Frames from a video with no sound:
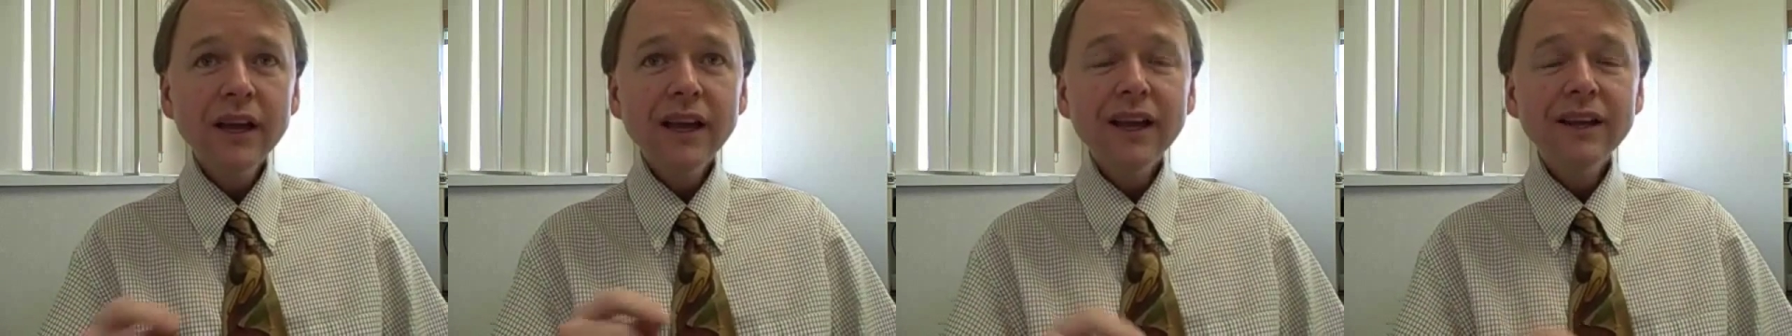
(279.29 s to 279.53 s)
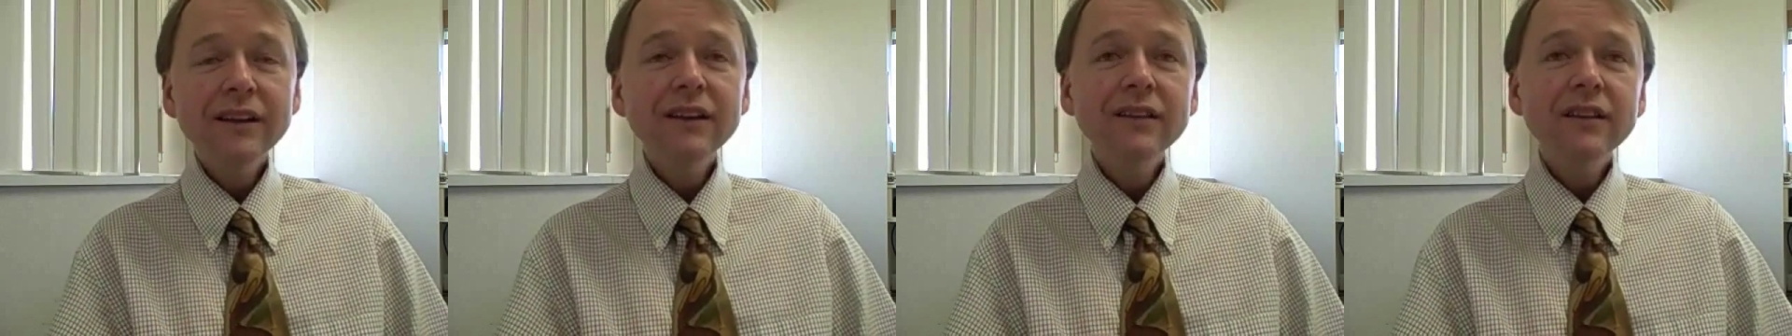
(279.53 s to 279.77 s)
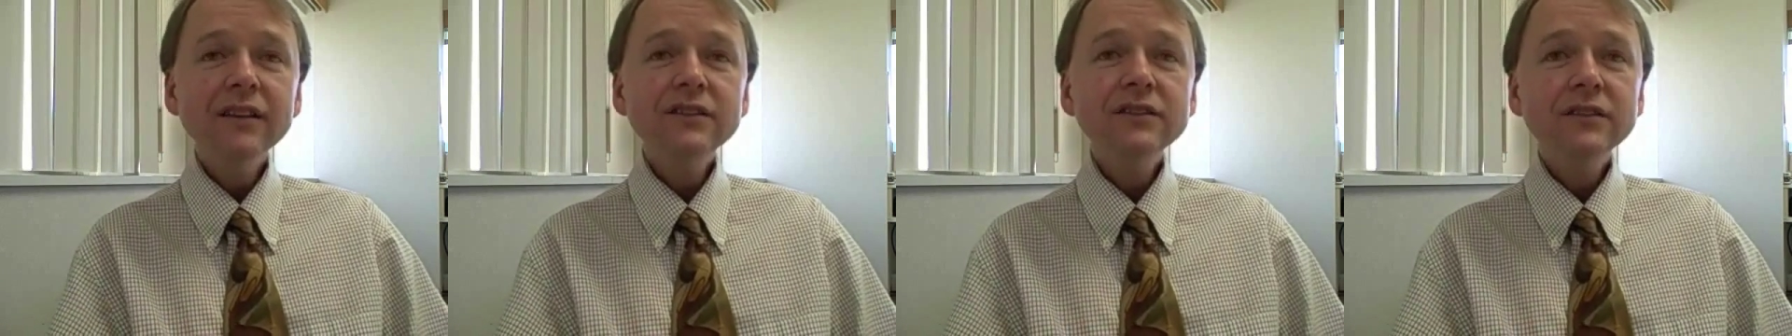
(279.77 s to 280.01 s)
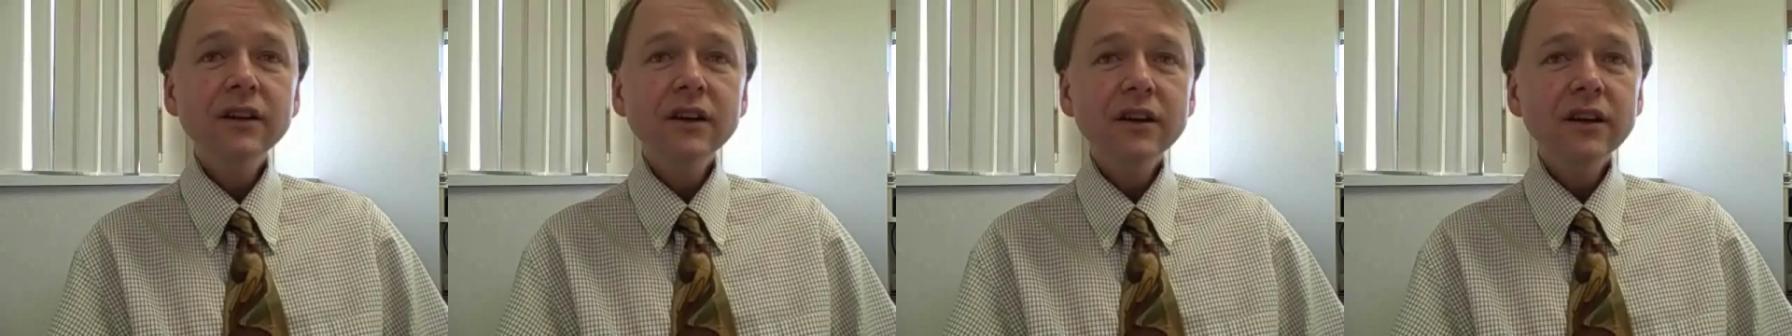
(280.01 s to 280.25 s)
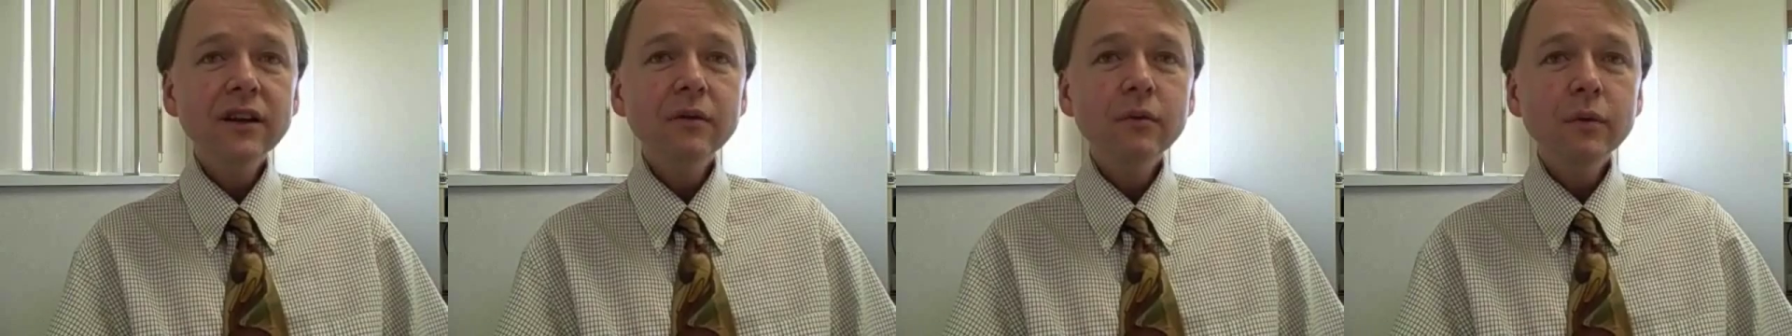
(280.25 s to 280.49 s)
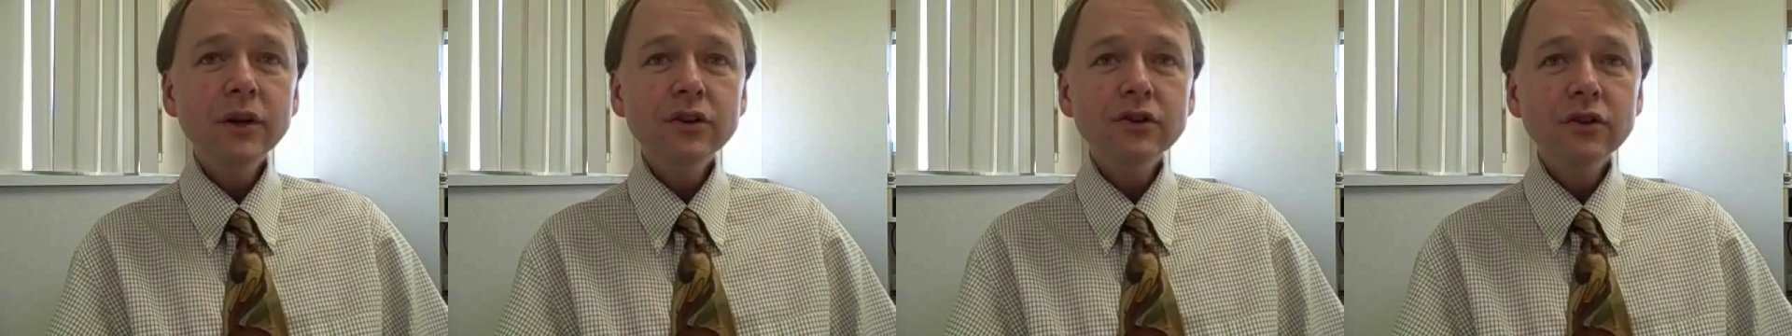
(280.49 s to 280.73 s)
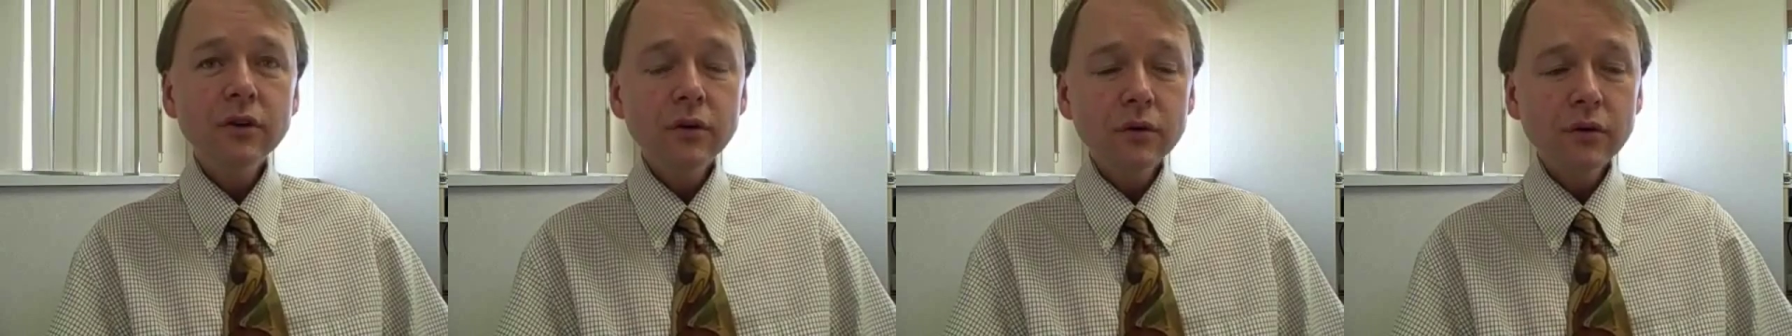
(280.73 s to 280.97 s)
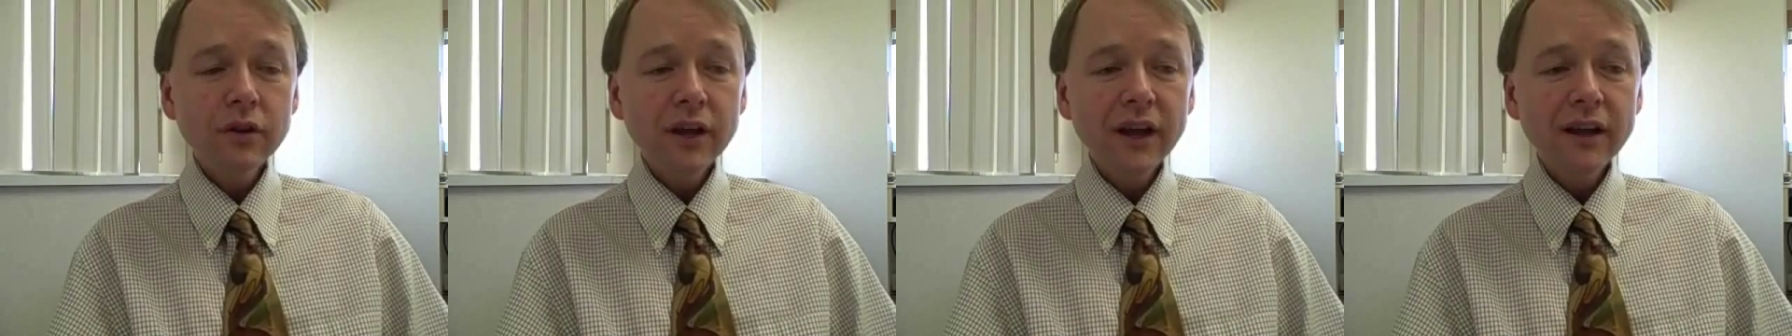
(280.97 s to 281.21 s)
and in this study we
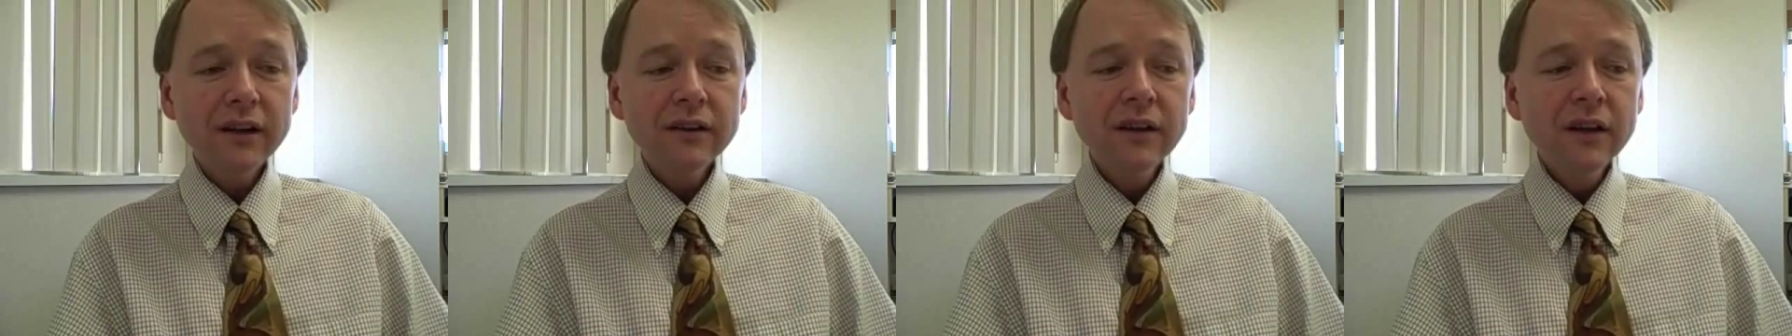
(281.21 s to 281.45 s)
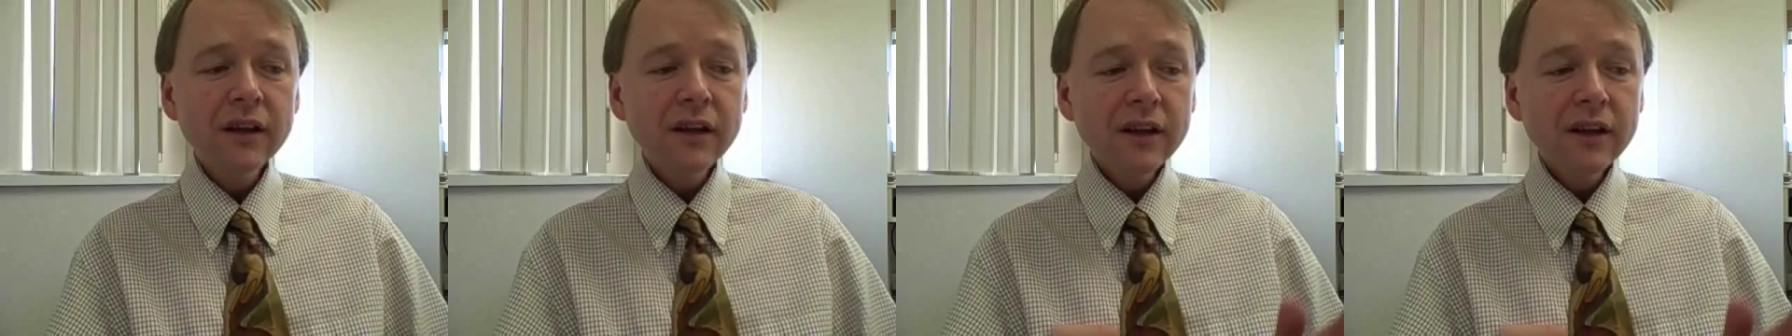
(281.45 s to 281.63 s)
showed that